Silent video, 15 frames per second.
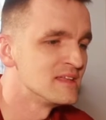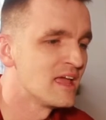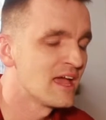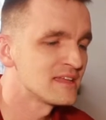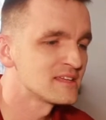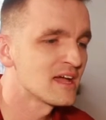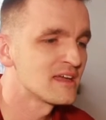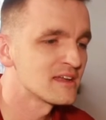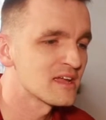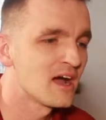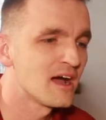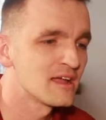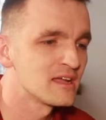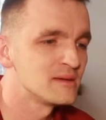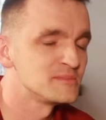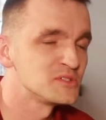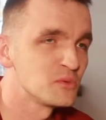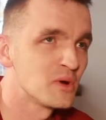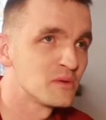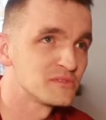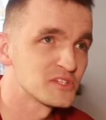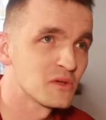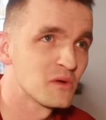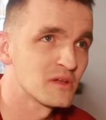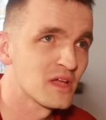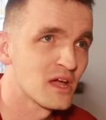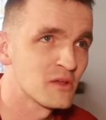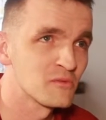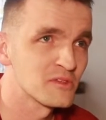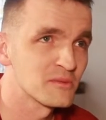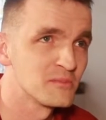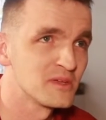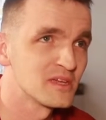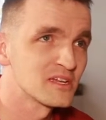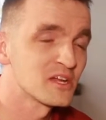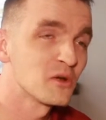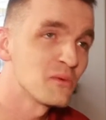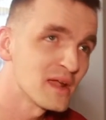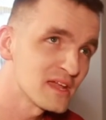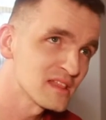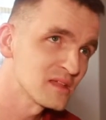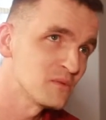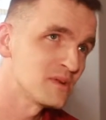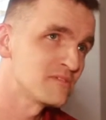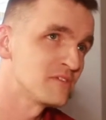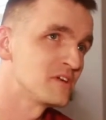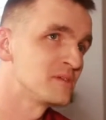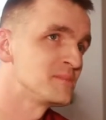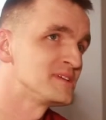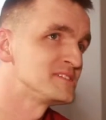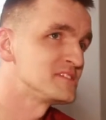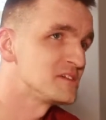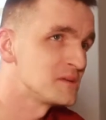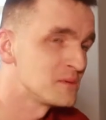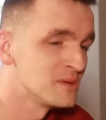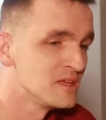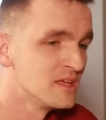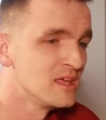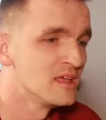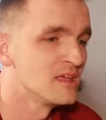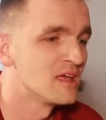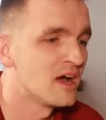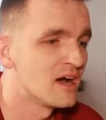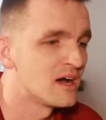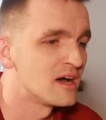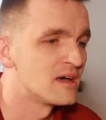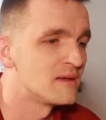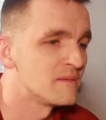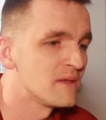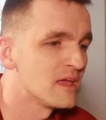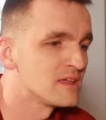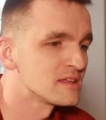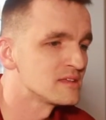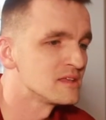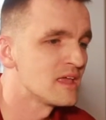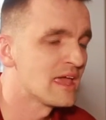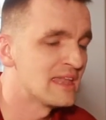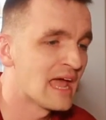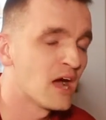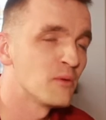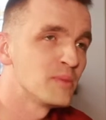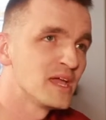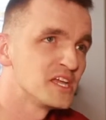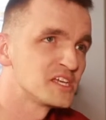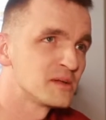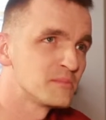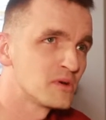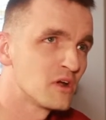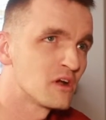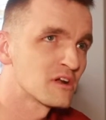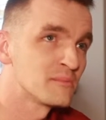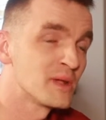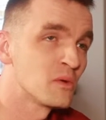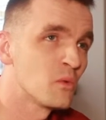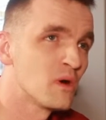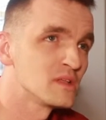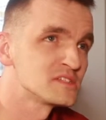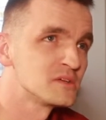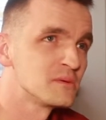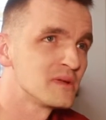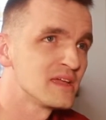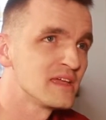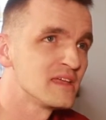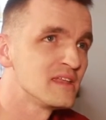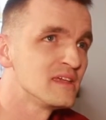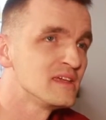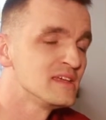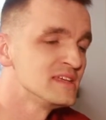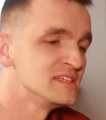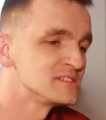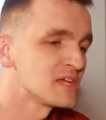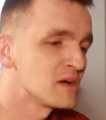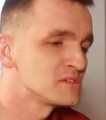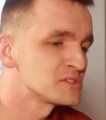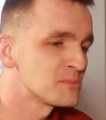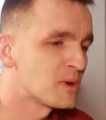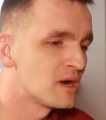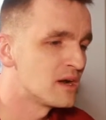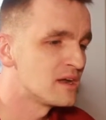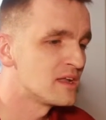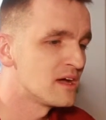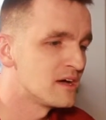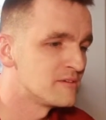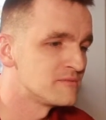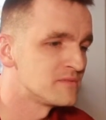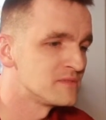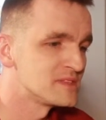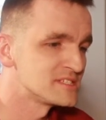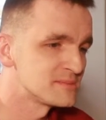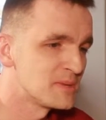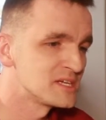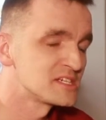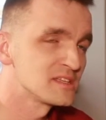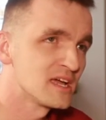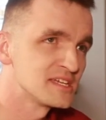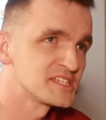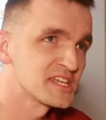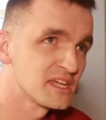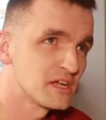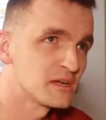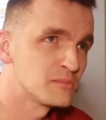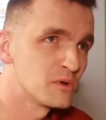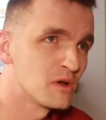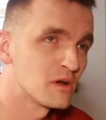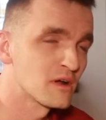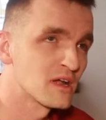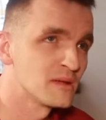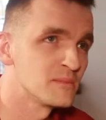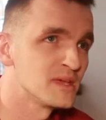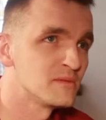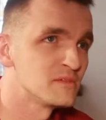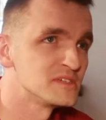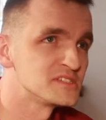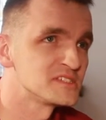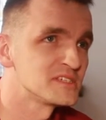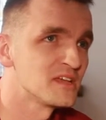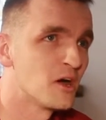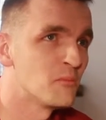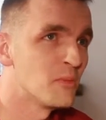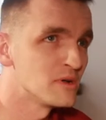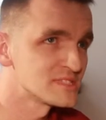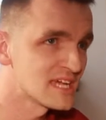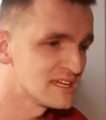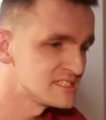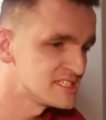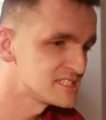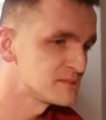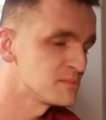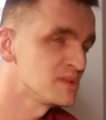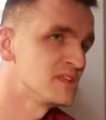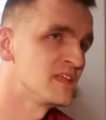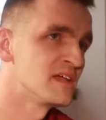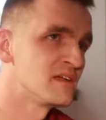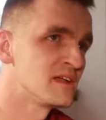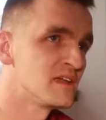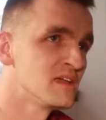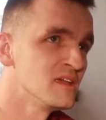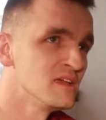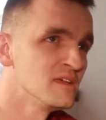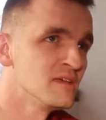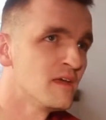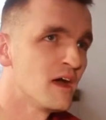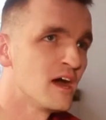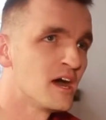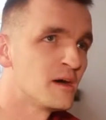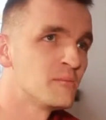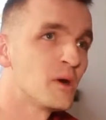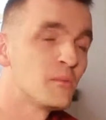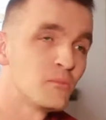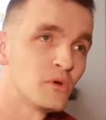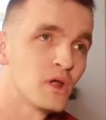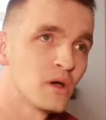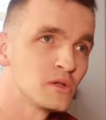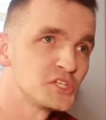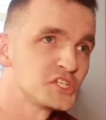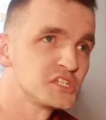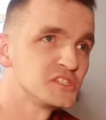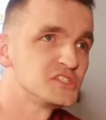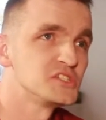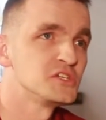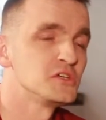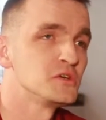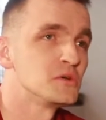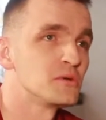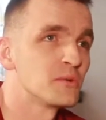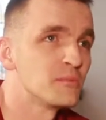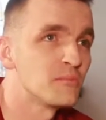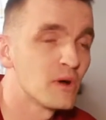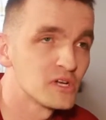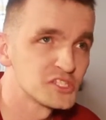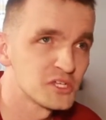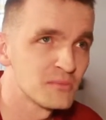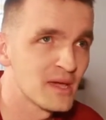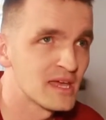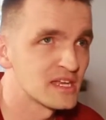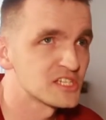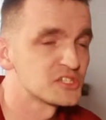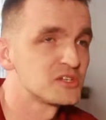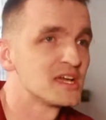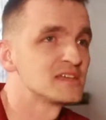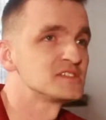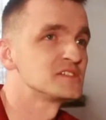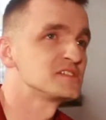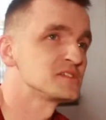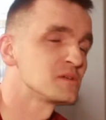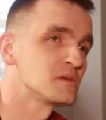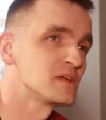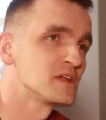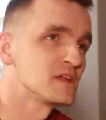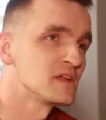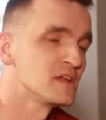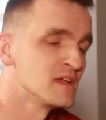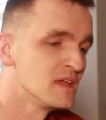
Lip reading: had kind of caught up to what was going on with me and correctly referred me to an outpatient program at Walter Reed. So I was a part of the Specialized Care Program. It was a multidisciplinary approach to post-traumatic stress disorder